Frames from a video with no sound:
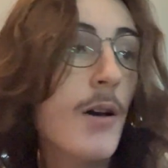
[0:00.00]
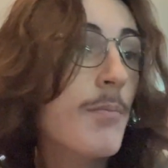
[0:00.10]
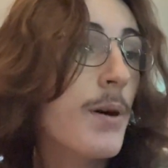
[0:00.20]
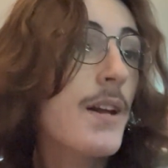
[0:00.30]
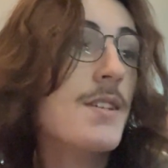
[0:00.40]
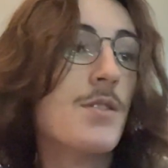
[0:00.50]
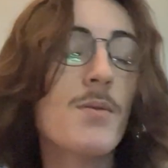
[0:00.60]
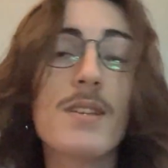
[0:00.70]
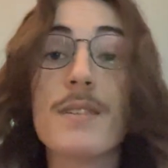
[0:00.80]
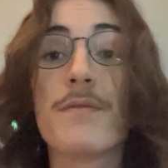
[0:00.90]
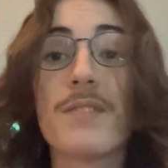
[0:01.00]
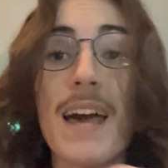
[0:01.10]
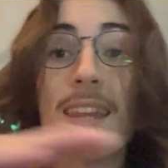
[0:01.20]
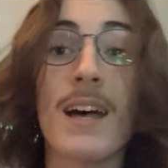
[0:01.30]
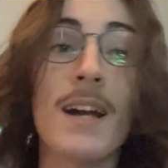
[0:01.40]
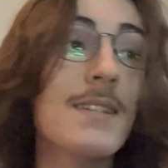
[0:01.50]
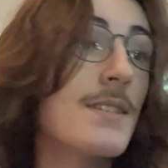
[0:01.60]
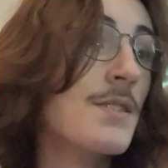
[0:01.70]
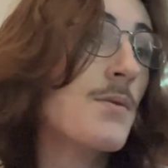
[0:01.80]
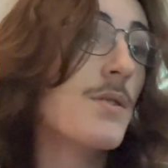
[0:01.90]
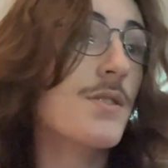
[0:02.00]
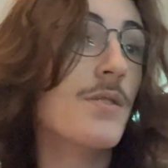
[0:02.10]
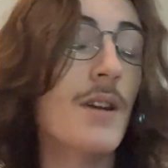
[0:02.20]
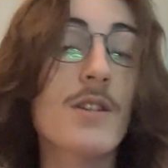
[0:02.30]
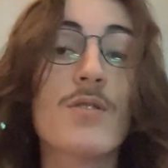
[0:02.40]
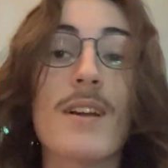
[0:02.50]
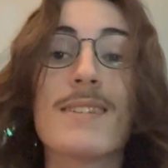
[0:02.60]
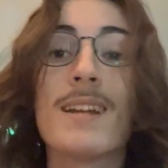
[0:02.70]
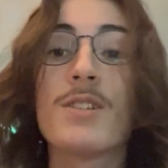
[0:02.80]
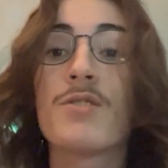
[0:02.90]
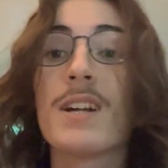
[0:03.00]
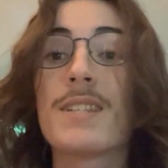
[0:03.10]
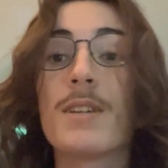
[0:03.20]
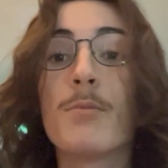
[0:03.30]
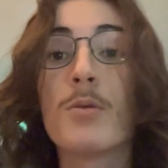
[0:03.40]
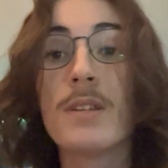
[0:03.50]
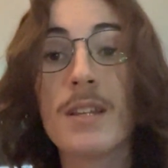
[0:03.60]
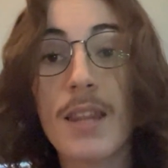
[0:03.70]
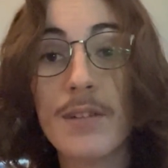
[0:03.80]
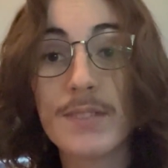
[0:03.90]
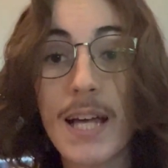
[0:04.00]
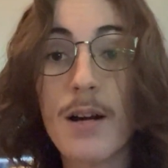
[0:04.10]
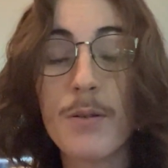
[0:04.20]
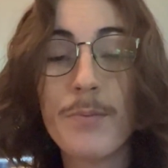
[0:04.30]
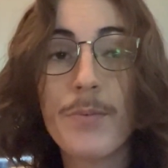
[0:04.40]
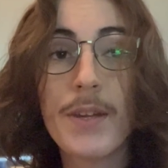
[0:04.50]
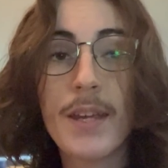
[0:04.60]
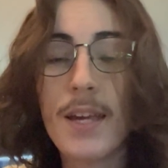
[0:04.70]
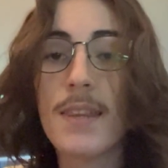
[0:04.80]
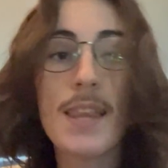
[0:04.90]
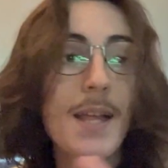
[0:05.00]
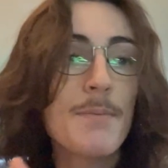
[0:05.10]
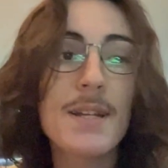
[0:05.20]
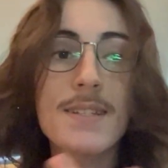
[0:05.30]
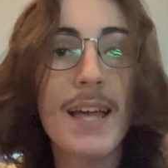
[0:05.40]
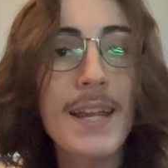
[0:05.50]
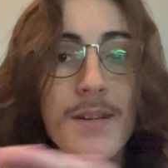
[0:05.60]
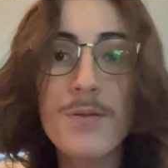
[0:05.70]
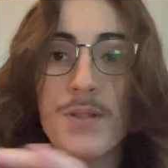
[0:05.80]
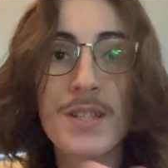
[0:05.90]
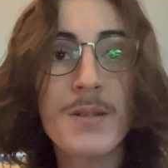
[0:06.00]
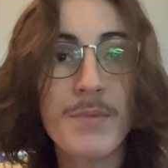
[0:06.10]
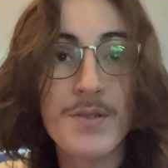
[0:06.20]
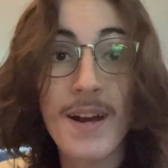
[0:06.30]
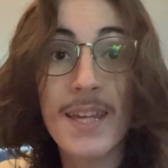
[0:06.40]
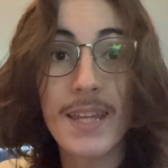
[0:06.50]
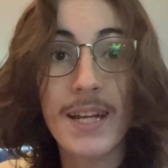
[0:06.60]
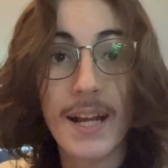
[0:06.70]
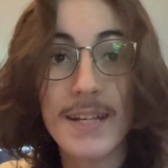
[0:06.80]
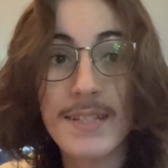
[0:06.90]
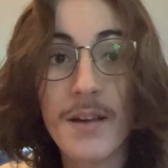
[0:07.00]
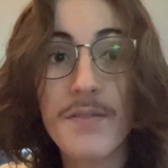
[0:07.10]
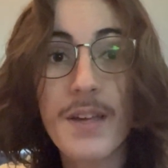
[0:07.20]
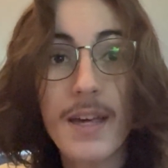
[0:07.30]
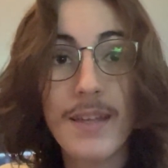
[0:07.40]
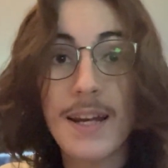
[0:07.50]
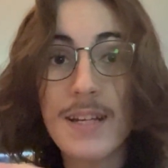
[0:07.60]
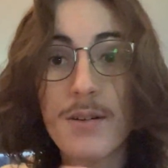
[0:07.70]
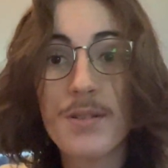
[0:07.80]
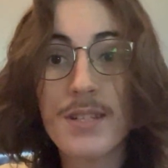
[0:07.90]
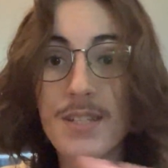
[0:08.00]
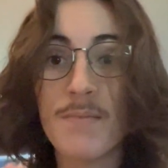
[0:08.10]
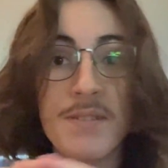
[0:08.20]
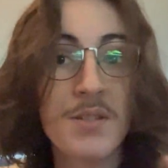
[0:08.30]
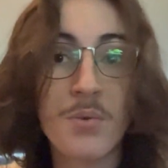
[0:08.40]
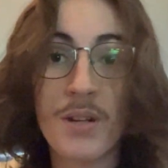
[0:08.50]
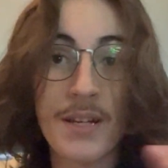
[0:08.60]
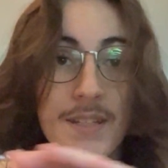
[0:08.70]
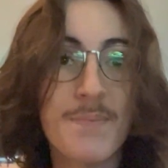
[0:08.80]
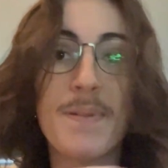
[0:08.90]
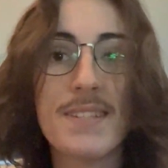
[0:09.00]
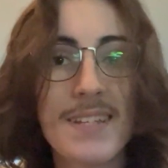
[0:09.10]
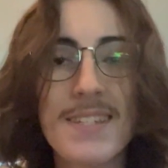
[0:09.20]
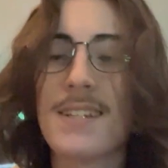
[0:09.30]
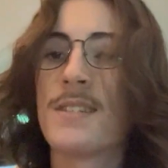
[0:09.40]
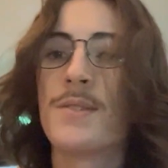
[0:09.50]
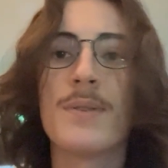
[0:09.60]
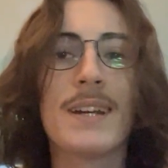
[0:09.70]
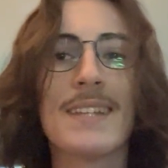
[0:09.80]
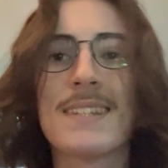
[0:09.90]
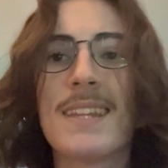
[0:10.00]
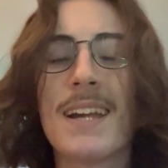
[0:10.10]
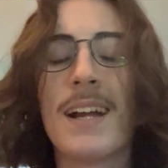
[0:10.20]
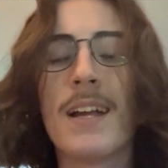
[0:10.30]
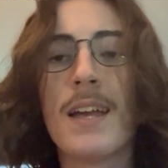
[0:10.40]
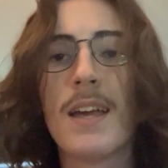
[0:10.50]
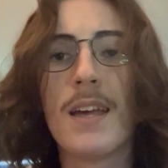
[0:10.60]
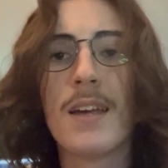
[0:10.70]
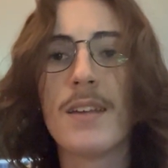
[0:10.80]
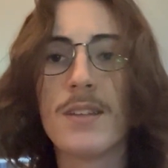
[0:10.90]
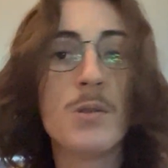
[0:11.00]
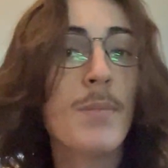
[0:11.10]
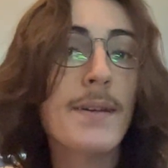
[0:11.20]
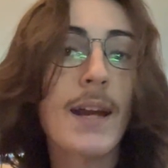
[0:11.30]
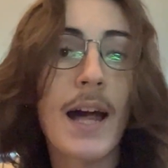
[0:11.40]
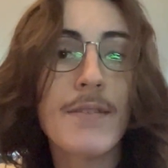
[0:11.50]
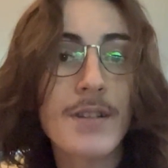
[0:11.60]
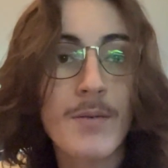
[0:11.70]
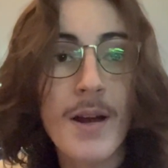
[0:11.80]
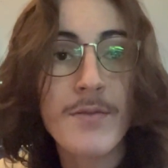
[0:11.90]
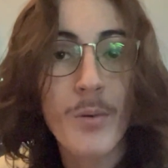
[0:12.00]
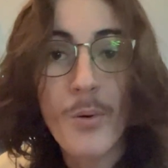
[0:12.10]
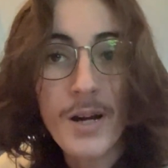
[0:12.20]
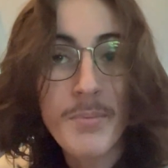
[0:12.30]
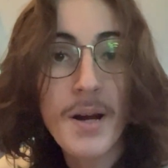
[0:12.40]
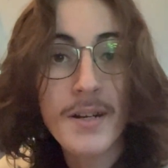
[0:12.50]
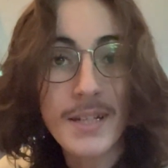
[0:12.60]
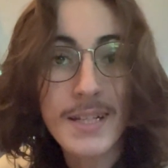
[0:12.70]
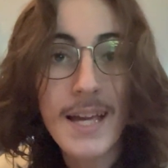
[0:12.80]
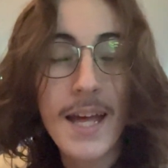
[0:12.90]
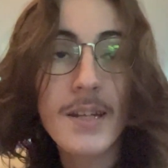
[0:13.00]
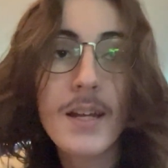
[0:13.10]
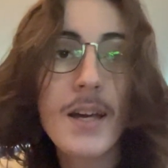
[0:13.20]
But as soon as it flatlines, as soon as your nitrites, nitrates, and ammonia level out, that means that ecosystem is regulating itself. That ecosystem is doing its business, it's doing its thing. You might not have to ever worry about it again.